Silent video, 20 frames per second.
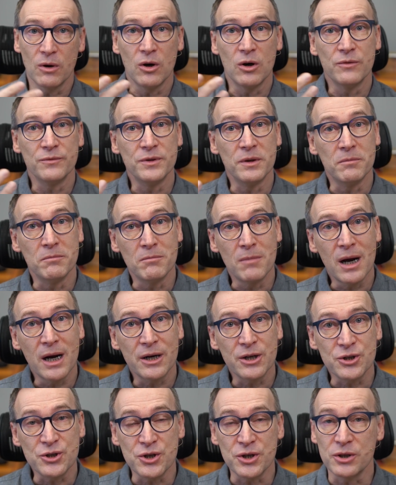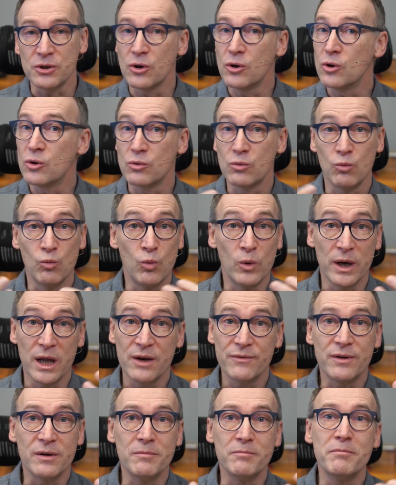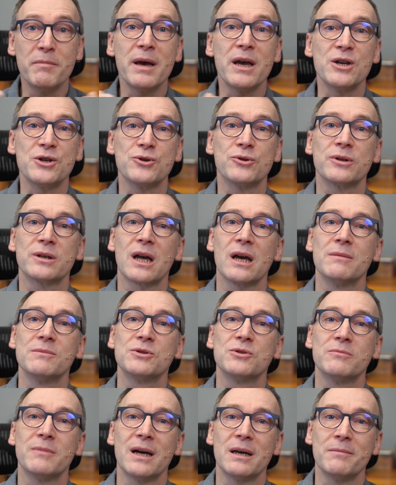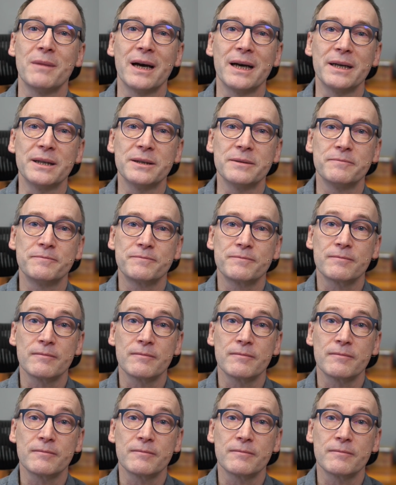of the margin, or whatever measure comes to my mind.